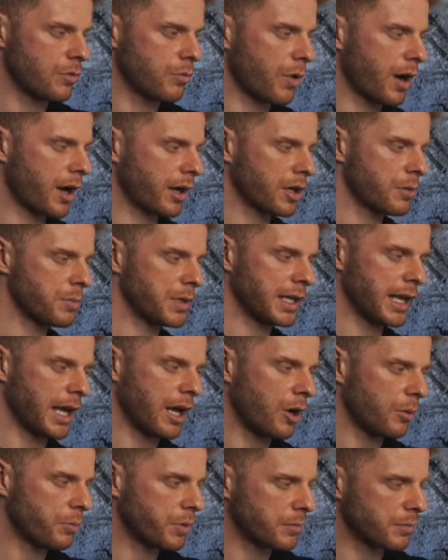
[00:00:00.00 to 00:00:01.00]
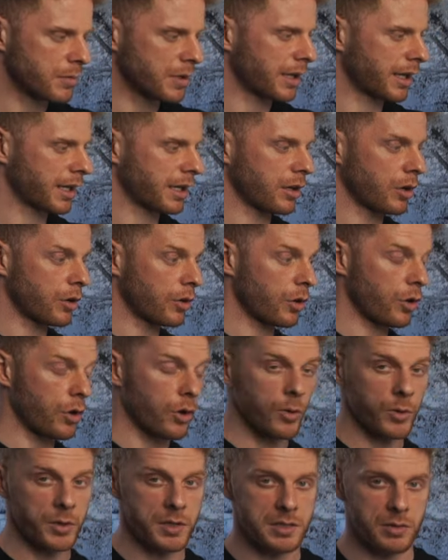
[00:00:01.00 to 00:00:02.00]
What could be helping? Like
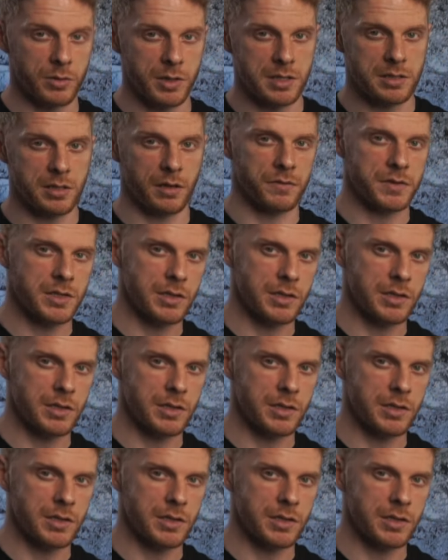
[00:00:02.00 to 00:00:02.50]
all this sort of stuff.